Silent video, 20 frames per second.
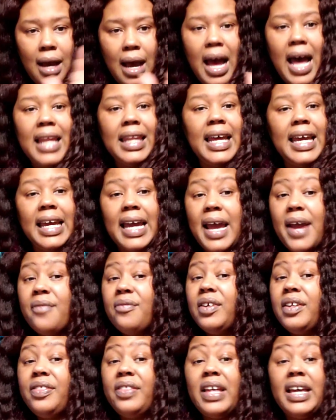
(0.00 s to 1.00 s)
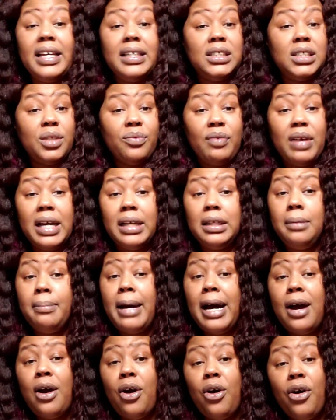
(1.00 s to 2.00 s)
I like everything surrounded
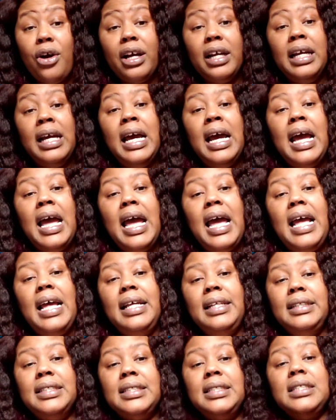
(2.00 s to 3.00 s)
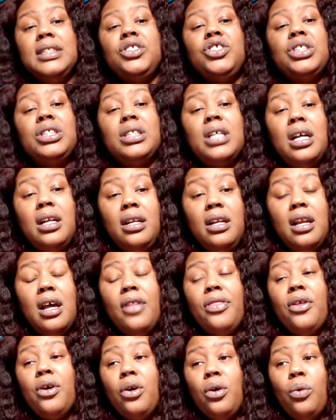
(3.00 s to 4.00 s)
by art. And this is just
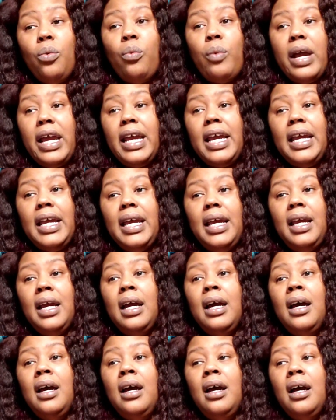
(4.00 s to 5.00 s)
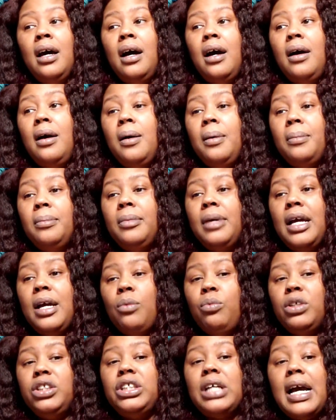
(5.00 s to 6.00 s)
another way
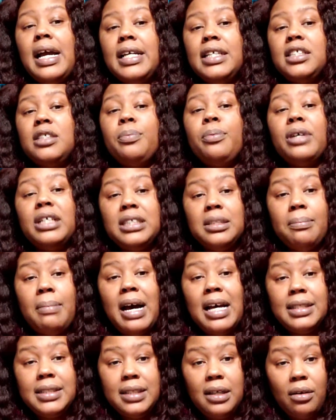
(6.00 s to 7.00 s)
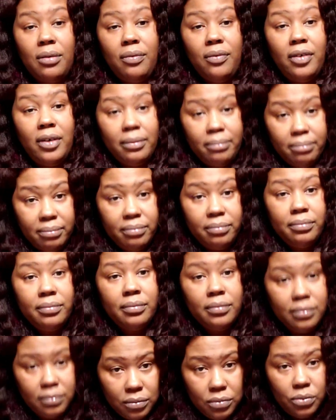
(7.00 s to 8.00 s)
in which I express myself
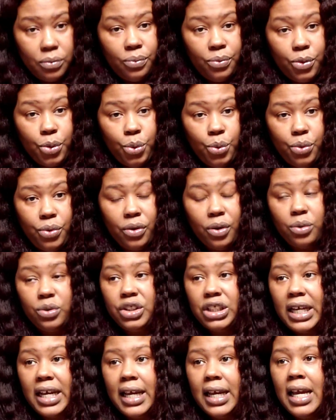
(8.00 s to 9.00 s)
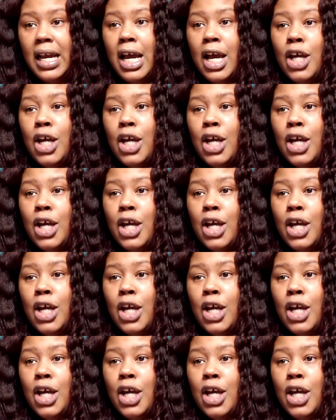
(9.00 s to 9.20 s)
through crochet.